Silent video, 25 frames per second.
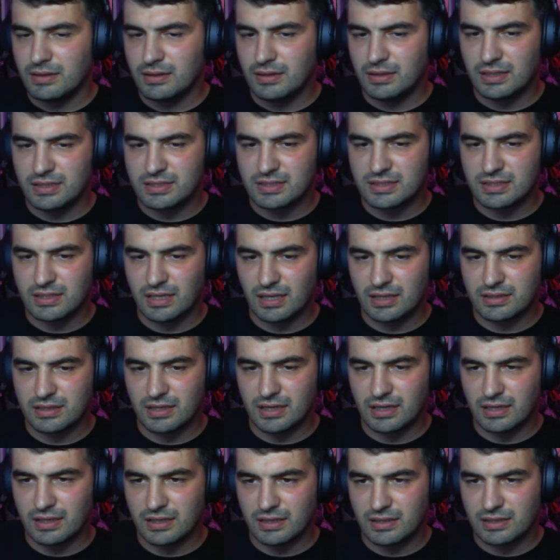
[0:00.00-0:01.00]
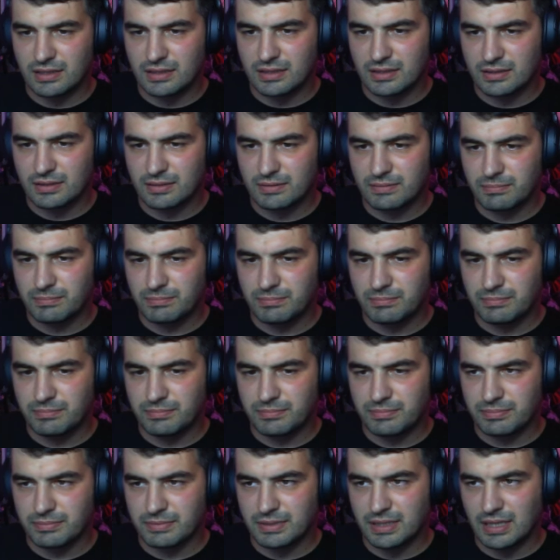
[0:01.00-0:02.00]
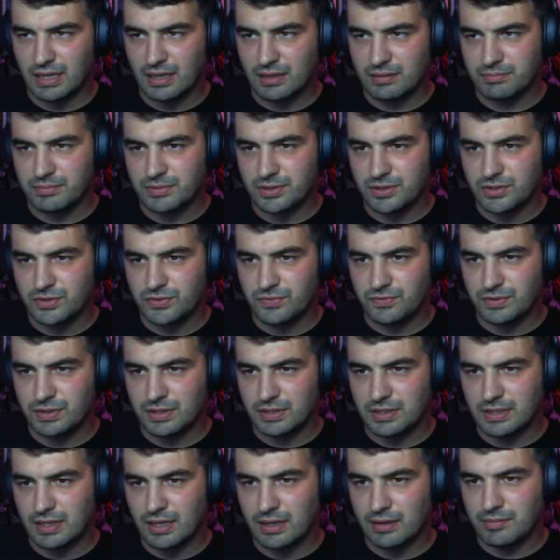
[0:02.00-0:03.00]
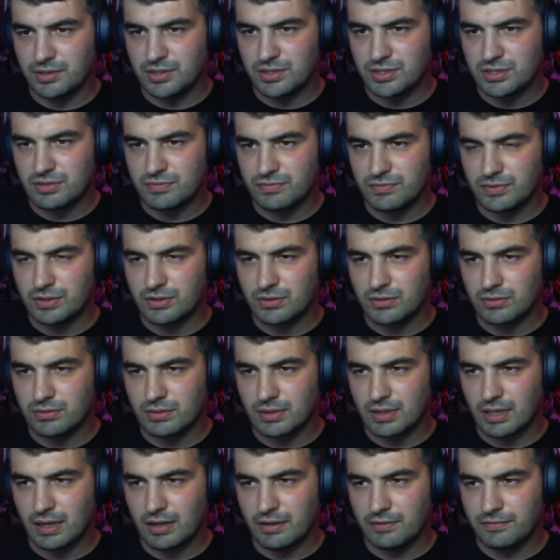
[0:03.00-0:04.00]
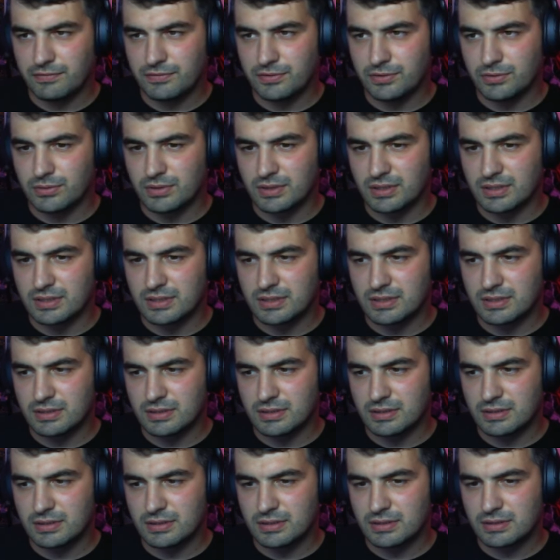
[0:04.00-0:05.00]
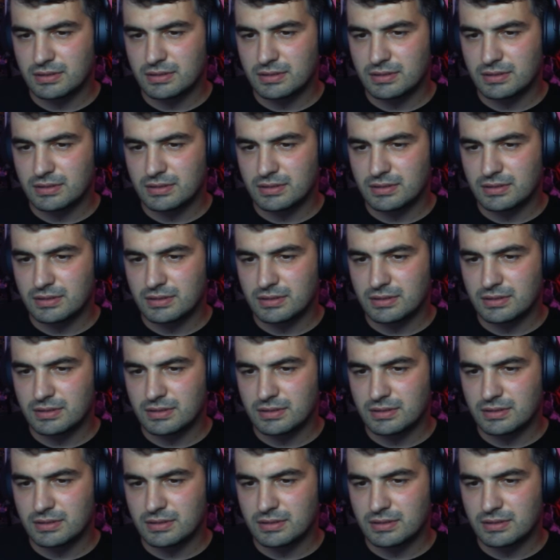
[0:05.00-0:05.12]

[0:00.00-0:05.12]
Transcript: let's not take that much free damage if we don't have to, because